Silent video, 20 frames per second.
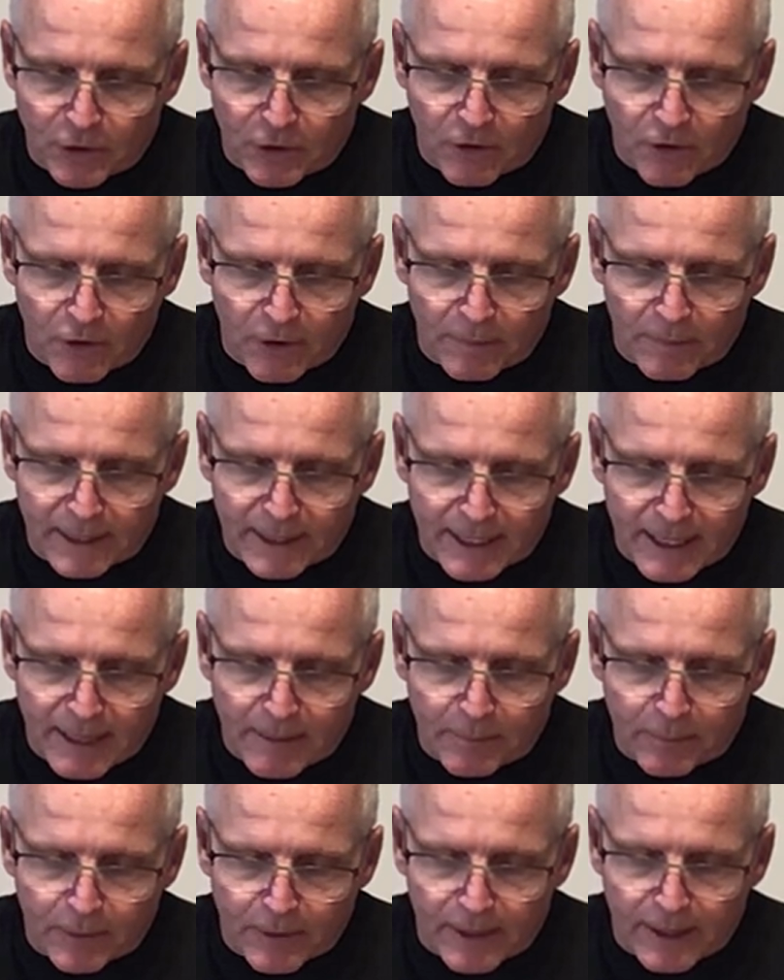your heart
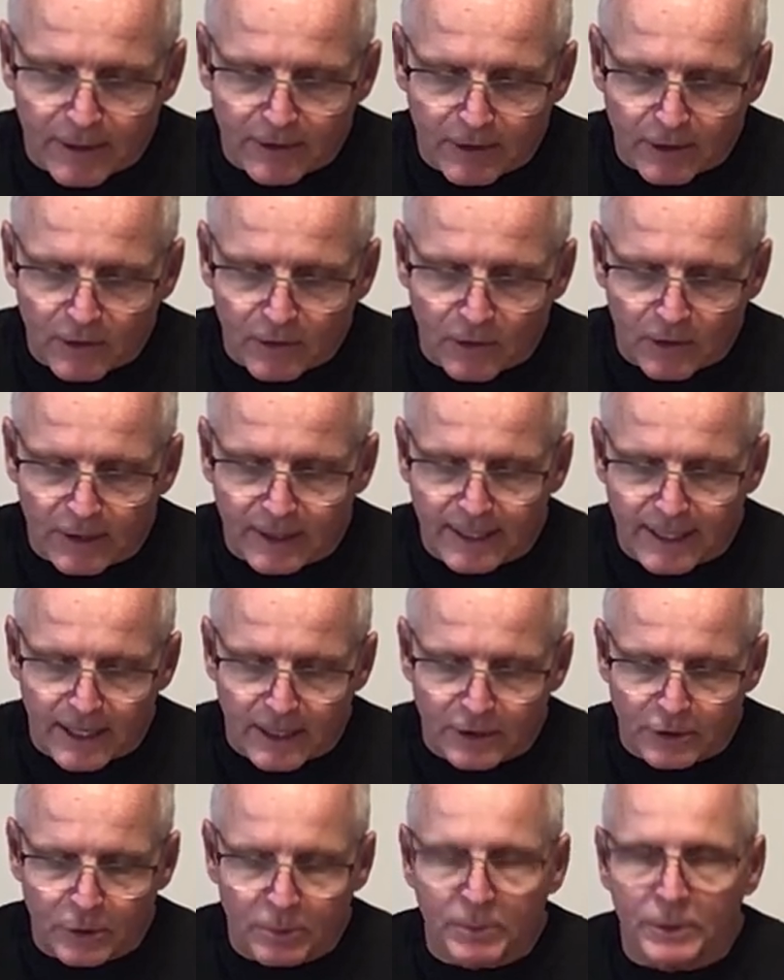became proud on
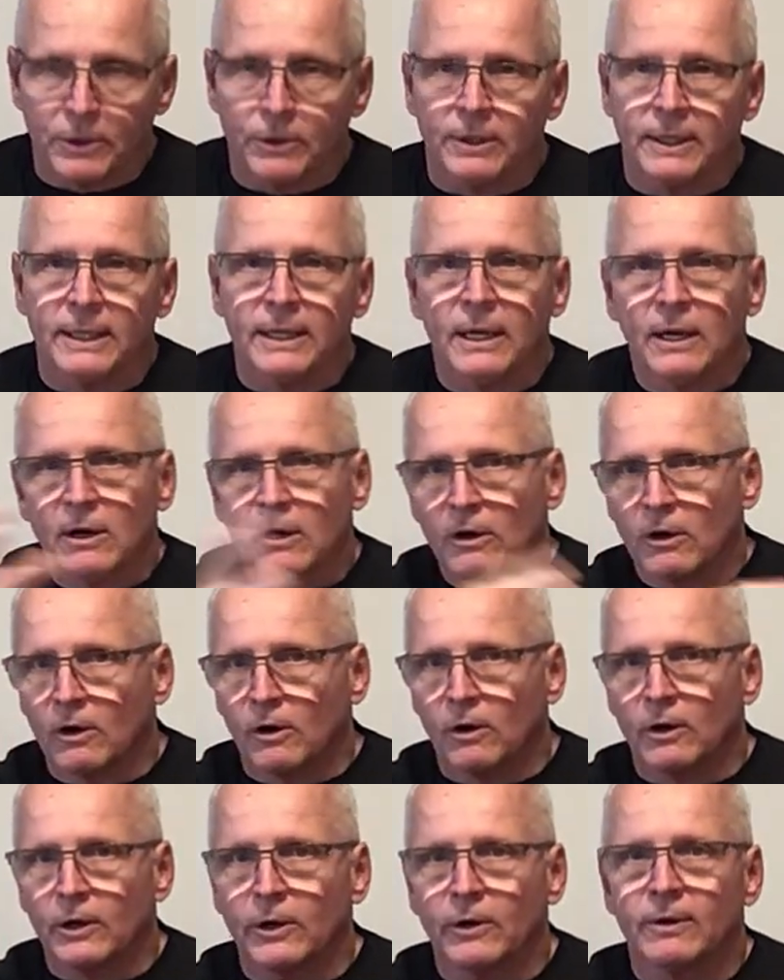account of your beauty.
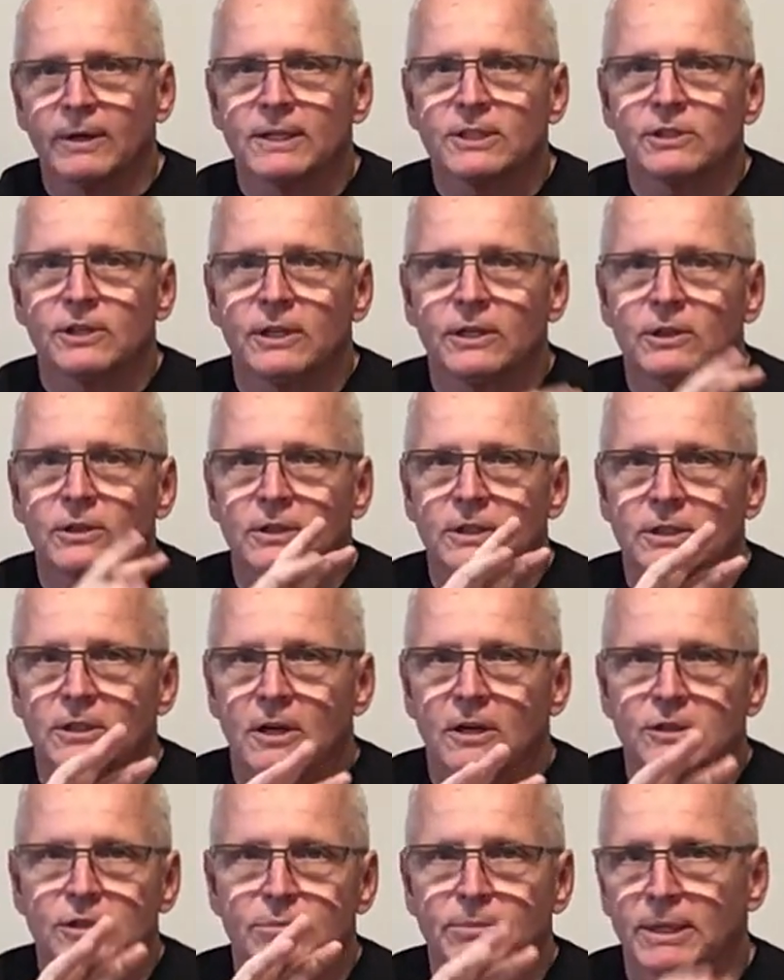Earlier in Ezekiel, it
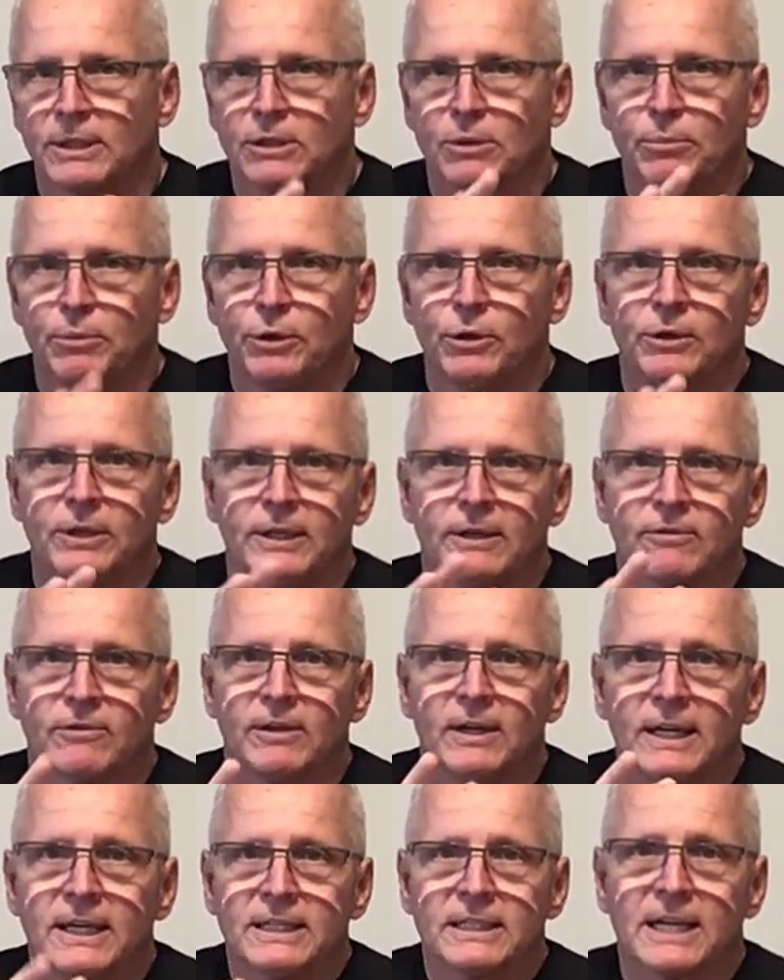talks about the beauty of
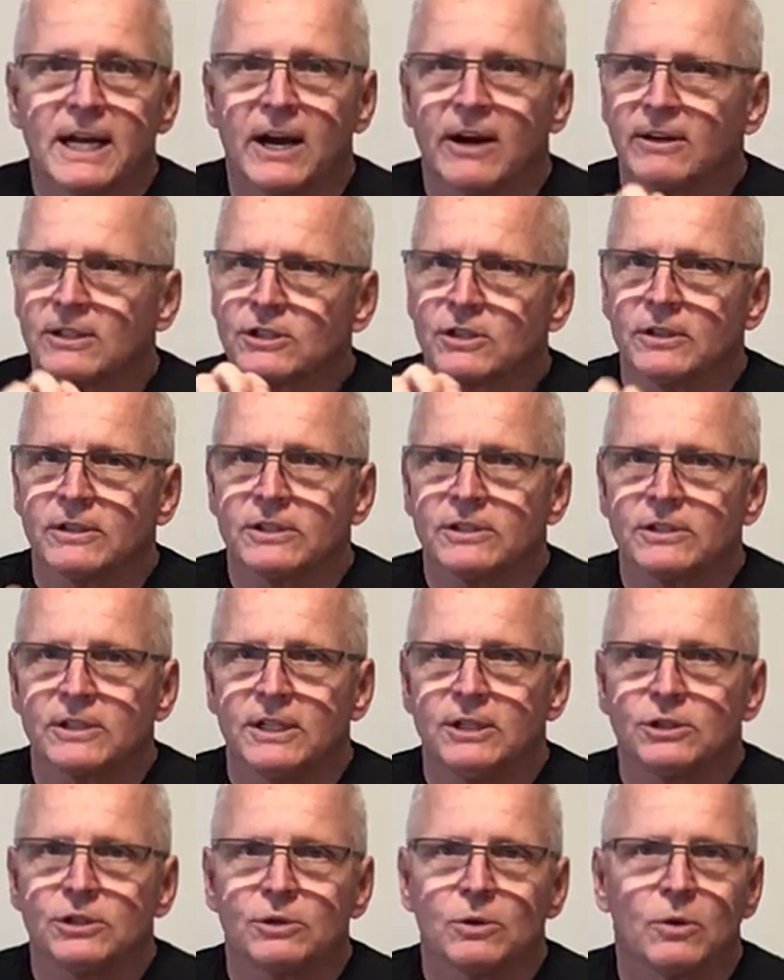Tyre. It's on the
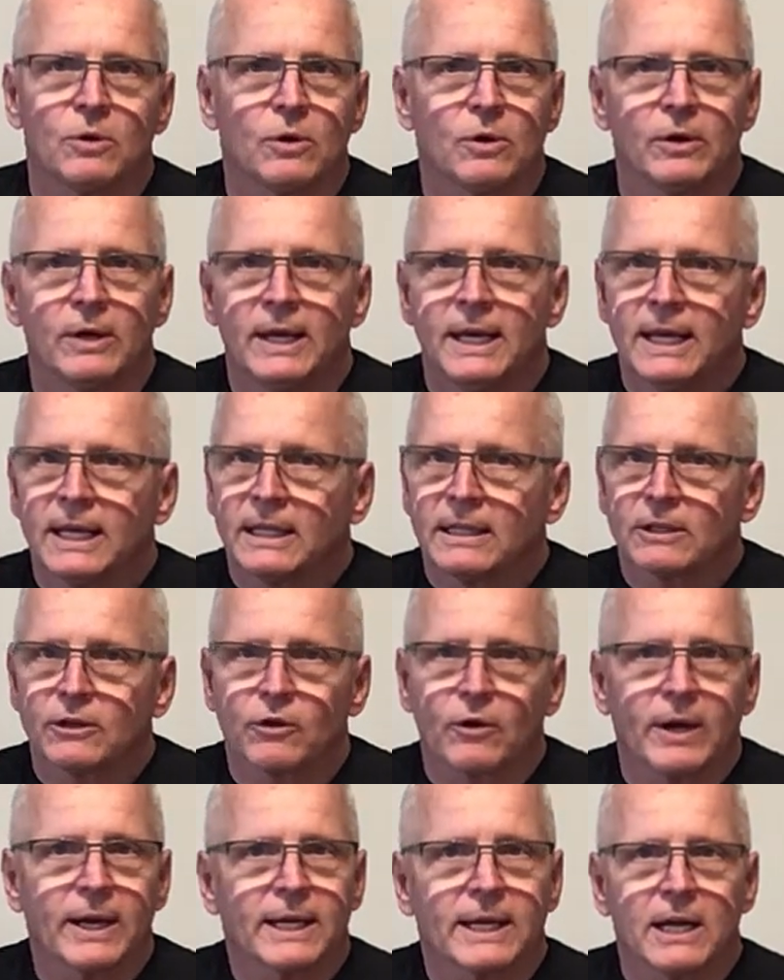seashore,
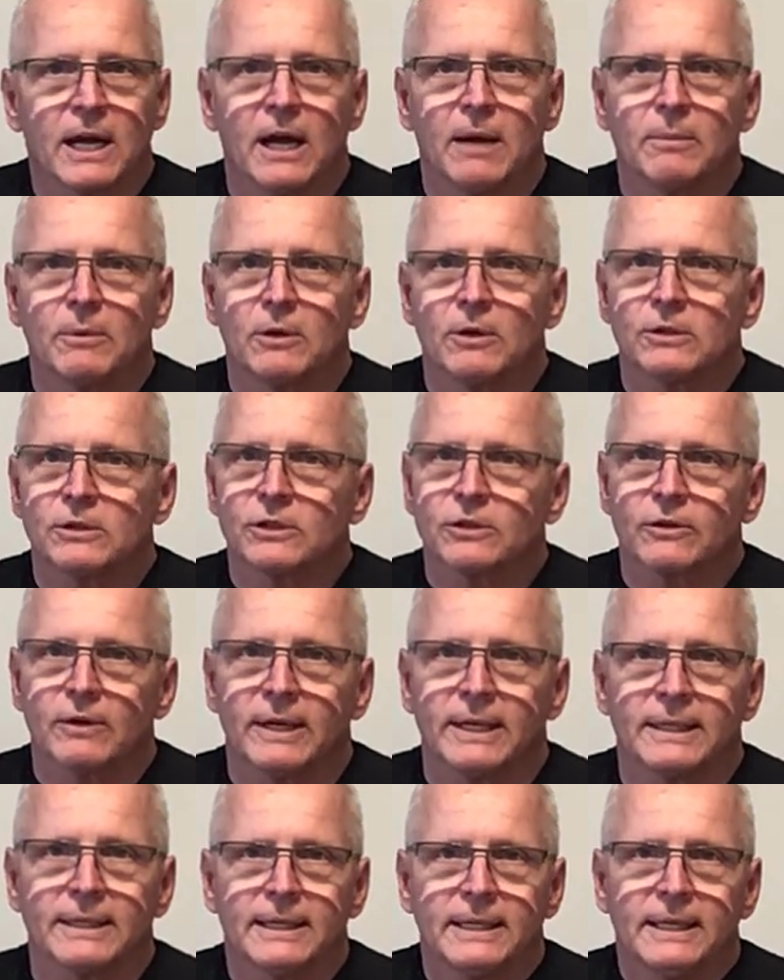great commerce,
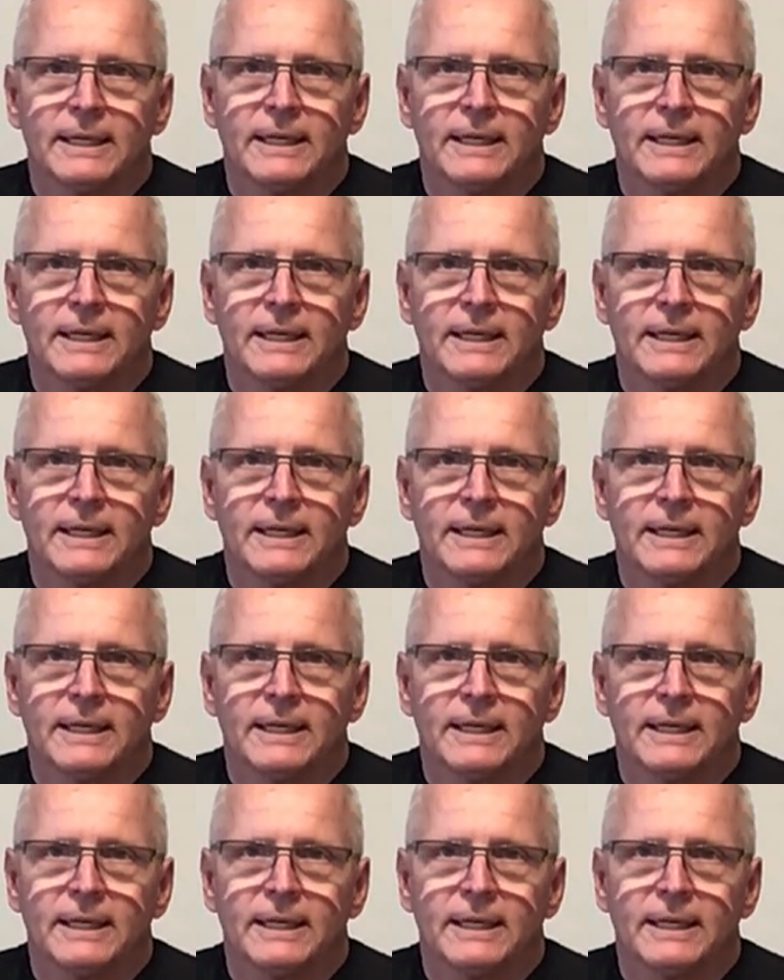great